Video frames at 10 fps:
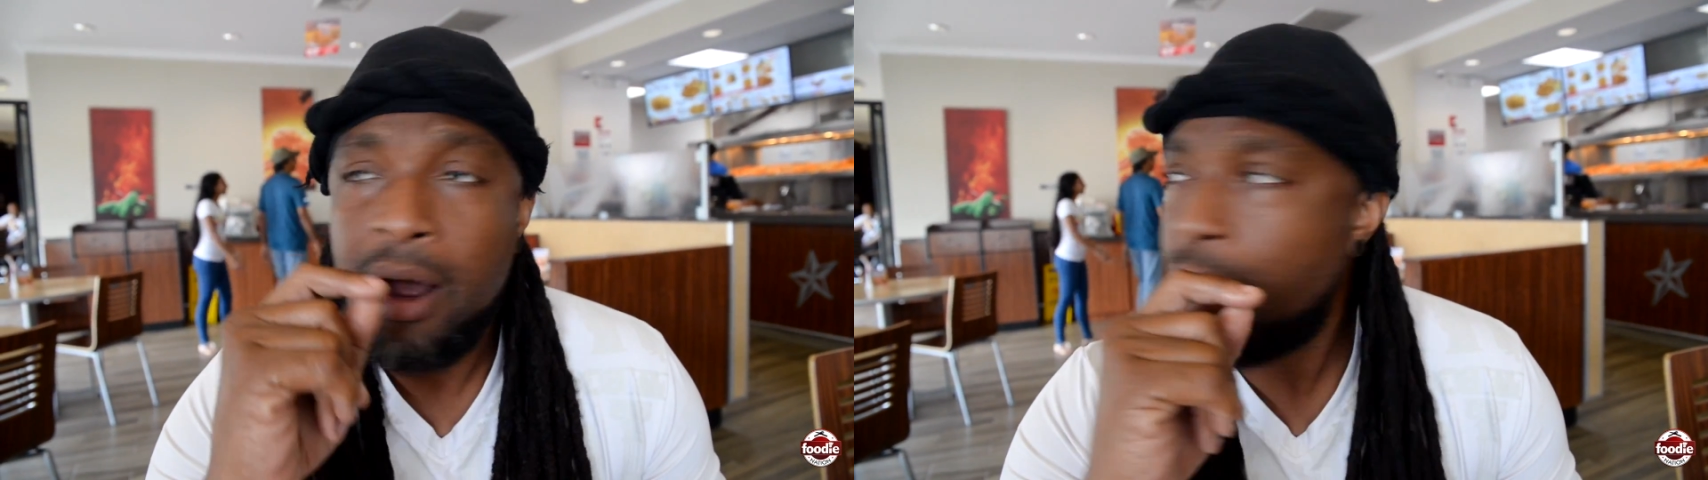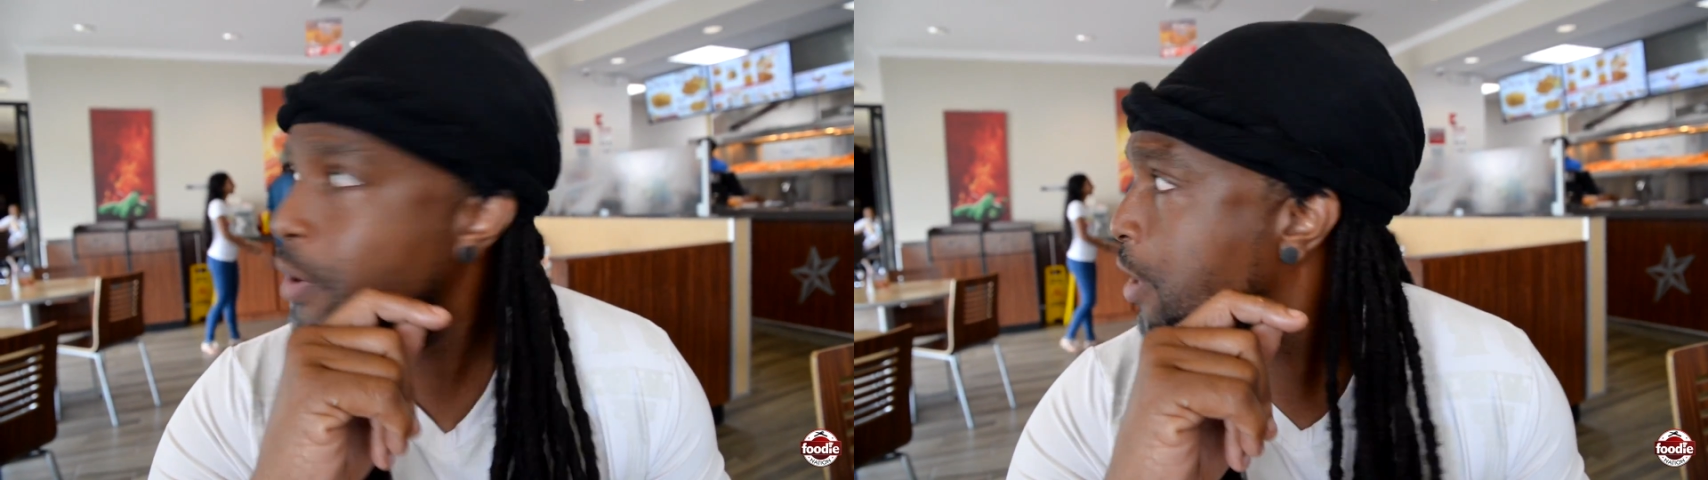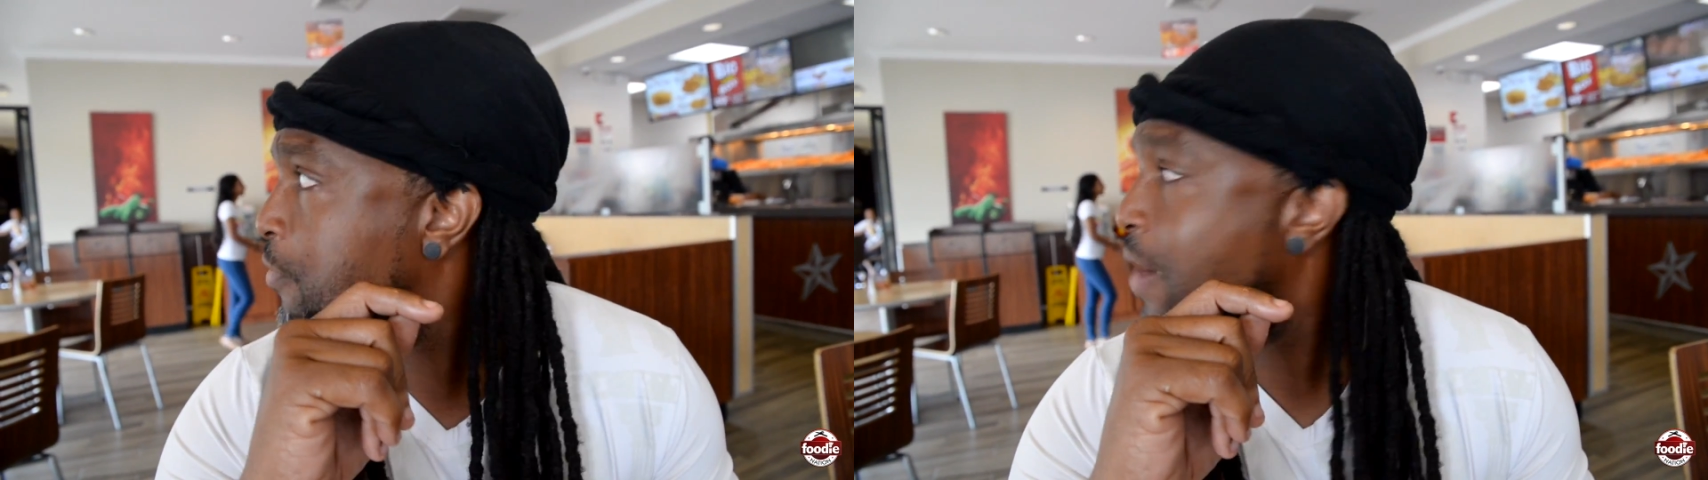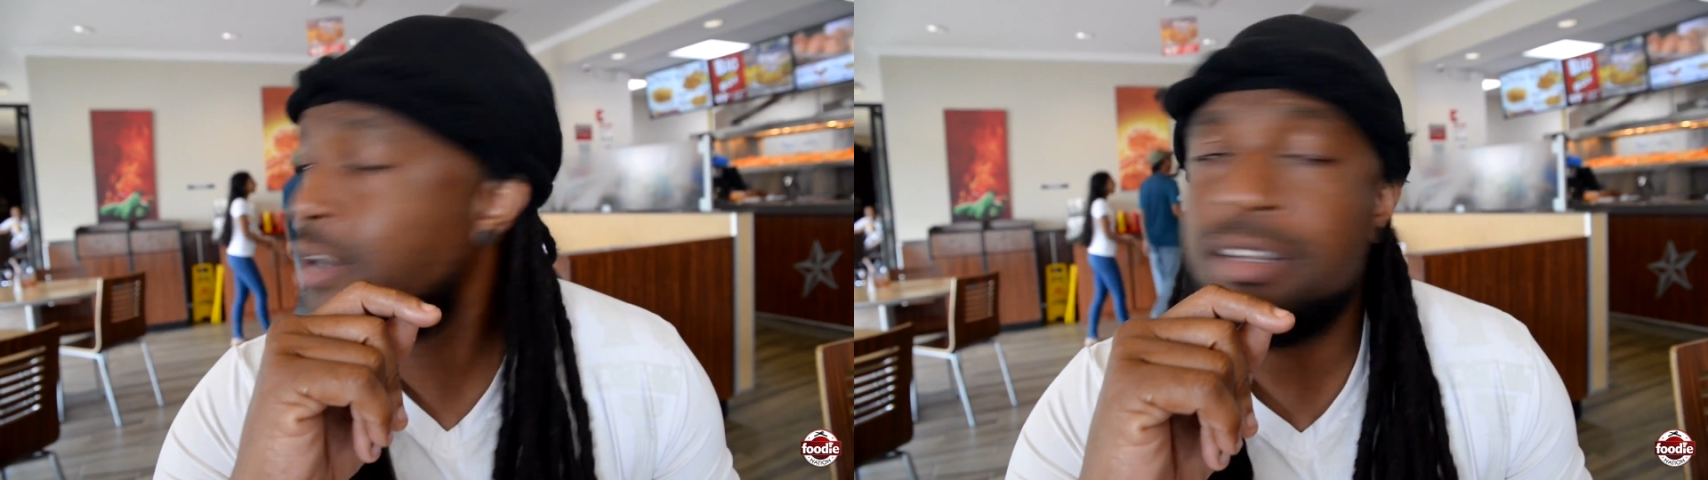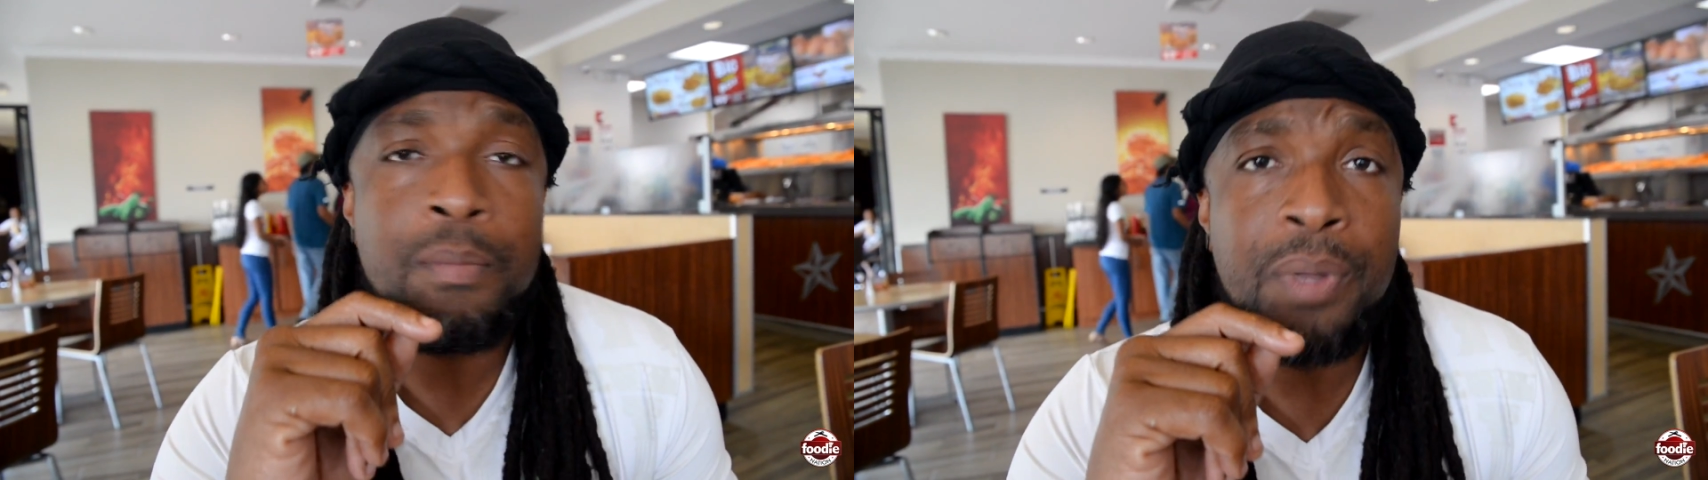I want to
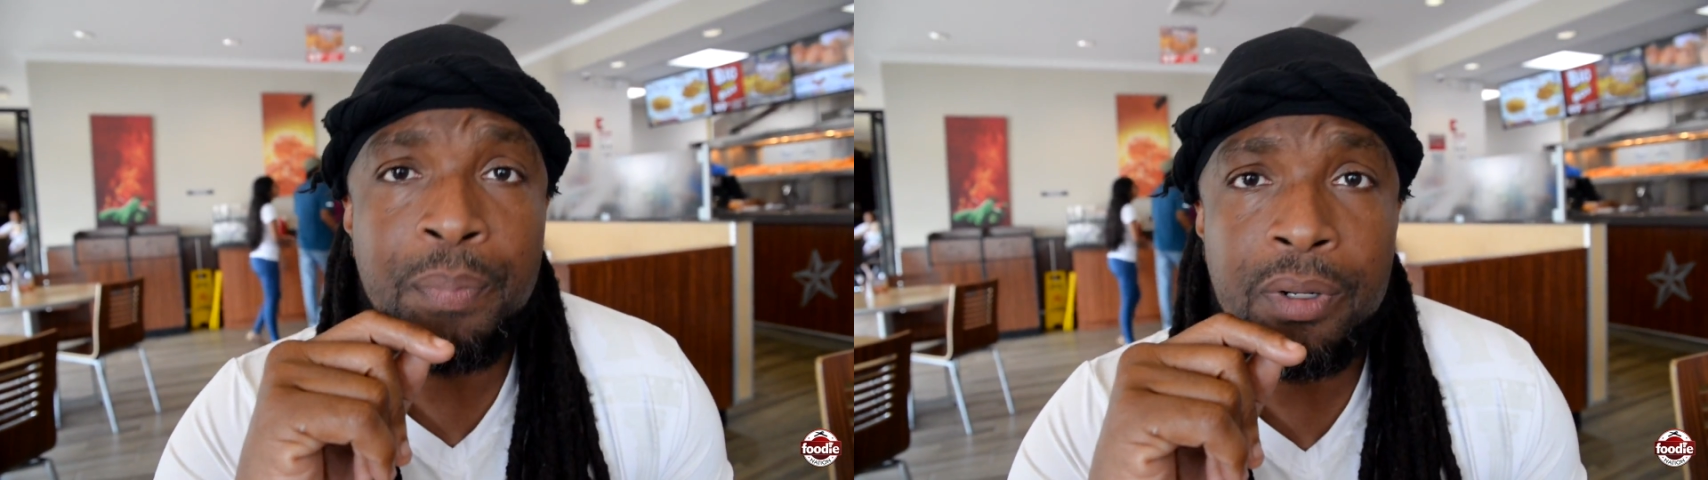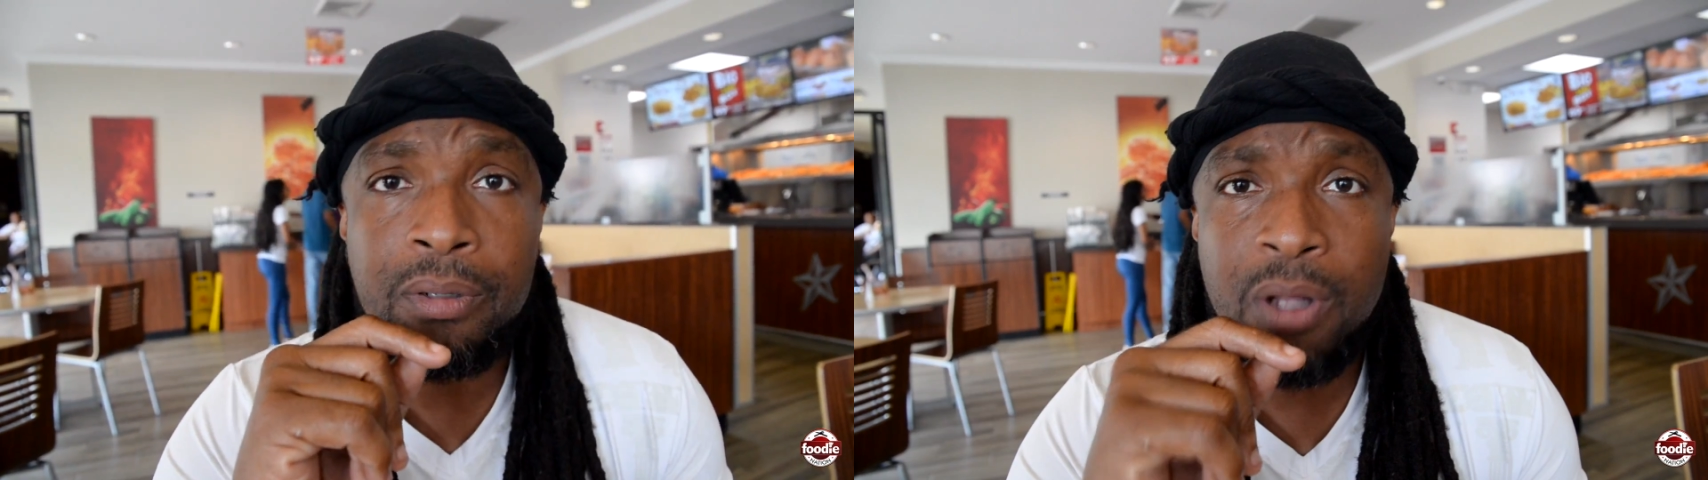invite some people,